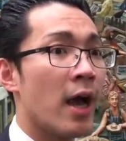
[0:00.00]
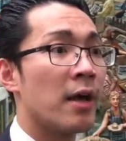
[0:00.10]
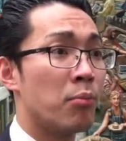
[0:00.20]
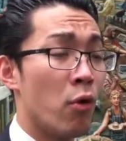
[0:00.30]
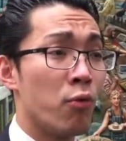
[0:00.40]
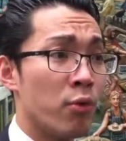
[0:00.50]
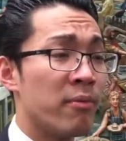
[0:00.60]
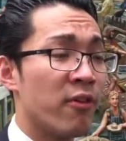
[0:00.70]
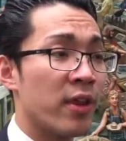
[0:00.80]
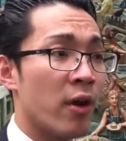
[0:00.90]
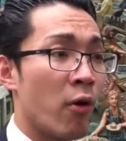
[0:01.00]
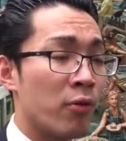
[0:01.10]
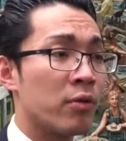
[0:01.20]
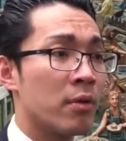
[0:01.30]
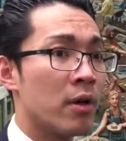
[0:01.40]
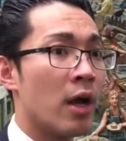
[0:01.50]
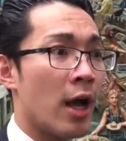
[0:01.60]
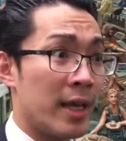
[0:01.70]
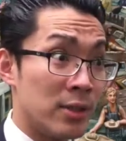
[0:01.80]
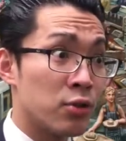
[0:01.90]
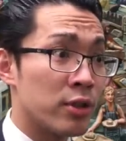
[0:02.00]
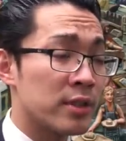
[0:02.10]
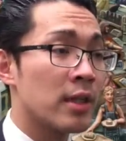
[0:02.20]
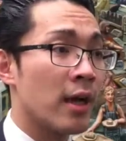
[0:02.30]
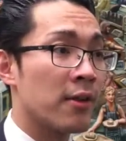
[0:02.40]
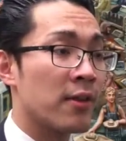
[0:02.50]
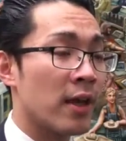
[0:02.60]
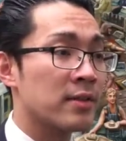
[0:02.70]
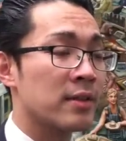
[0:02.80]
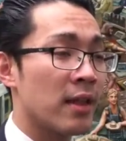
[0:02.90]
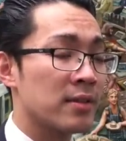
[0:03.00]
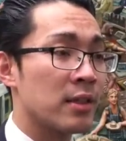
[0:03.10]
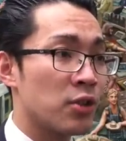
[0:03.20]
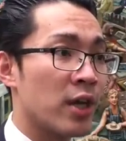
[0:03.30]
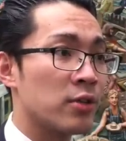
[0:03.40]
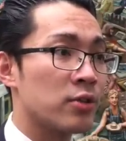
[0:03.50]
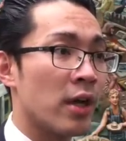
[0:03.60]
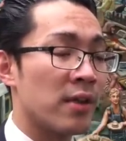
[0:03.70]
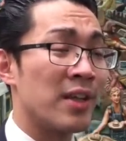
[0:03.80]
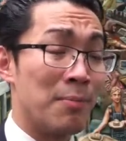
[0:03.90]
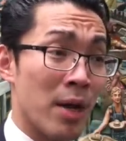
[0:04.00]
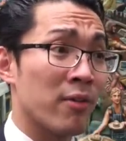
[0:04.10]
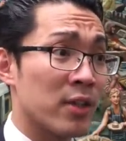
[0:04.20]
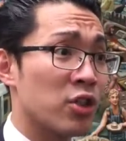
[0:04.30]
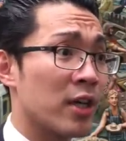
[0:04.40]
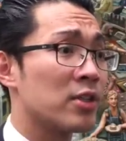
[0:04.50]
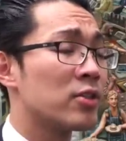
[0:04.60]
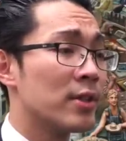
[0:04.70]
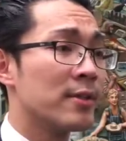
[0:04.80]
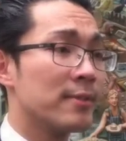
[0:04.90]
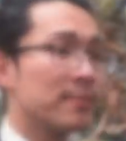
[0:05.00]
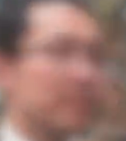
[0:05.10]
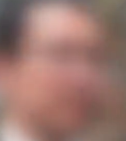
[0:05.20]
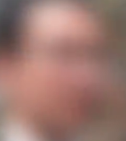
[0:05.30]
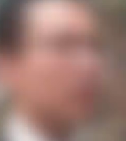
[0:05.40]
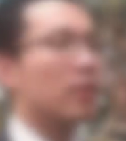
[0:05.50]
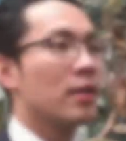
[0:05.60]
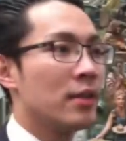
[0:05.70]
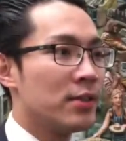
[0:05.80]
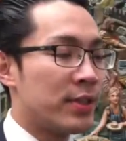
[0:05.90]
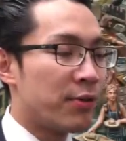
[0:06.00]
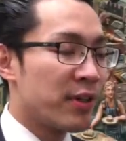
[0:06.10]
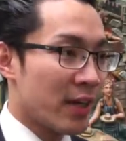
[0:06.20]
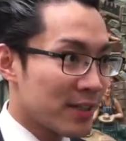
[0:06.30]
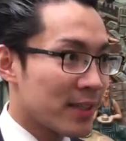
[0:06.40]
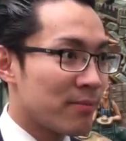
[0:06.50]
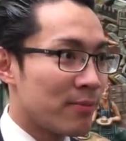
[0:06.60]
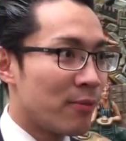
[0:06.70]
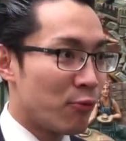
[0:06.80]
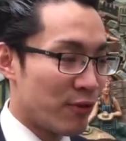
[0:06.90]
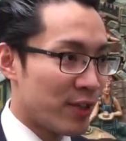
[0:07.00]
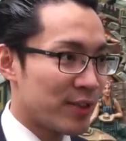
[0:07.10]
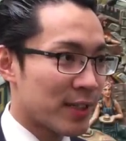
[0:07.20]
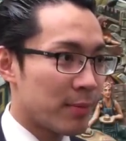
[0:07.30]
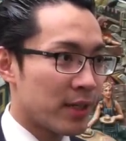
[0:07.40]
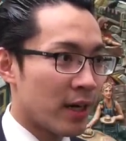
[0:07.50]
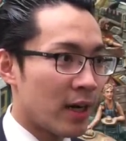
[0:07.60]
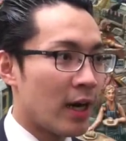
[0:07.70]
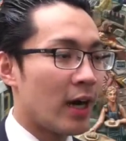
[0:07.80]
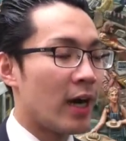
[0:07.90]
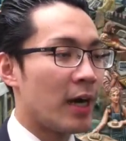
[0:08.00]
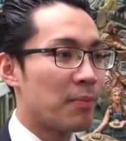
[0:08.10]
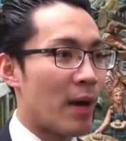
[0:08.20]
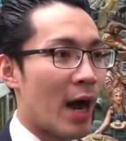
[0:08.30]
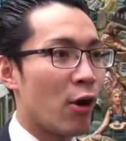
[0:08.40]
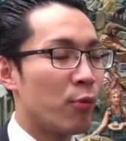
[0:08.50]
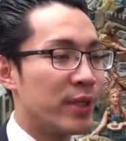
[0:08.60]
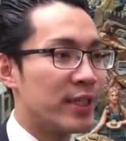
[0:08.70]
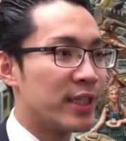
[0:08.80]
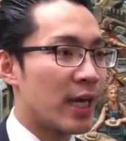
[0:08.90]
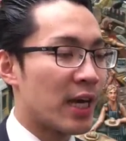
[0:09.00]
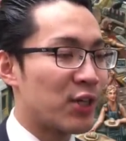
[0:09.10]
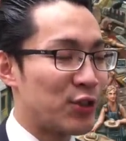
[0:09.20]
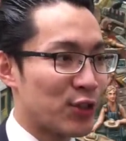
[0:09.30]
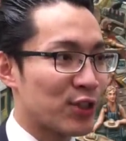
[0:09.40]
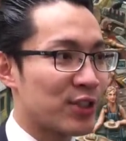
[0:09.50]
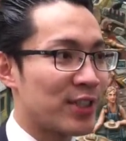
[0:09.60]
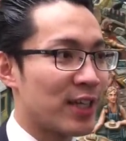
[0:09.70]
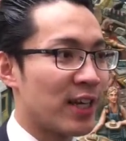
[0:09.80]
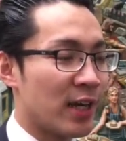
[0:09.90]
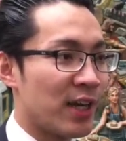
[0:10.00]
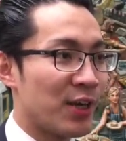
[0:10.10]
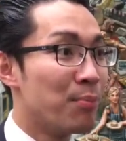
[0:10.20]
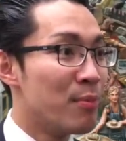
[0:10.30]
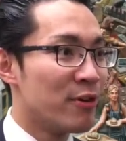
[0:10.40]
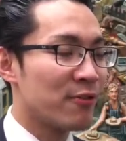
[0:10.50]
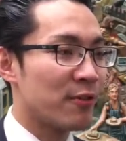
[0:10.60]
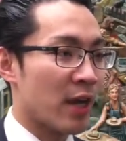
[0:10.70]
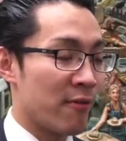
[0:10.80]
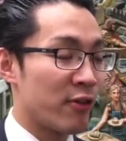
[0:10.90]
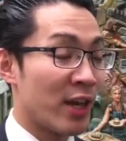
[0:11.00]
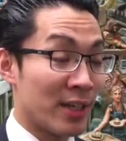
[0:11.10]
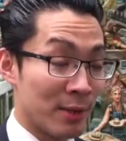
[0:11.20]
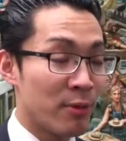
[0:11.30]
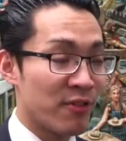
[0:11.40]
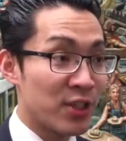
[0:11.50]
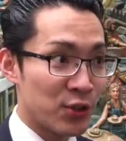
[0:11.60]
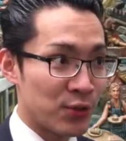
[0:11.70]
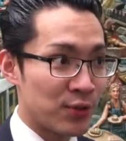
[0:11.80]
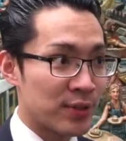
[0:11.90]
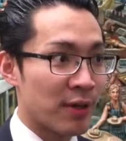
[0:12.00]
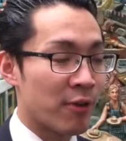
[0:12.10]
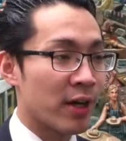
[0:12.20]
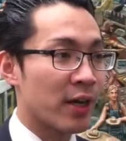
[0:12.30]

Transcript: more room for their own interest. I think that's the change and the impact of the change. During the ITAM review seminar, I'll be conducting covering a number of issues around